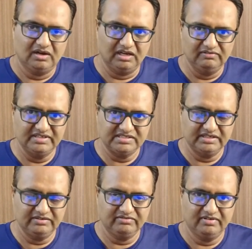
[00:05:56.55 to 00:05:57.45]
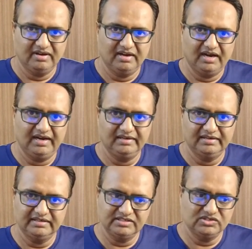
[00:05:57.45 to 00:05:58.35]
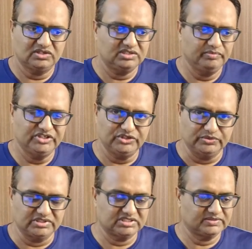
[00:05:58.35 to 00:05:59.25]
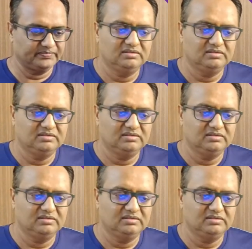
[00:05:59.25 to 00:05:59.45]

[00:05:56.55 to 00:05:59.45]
always safe and it is not misused.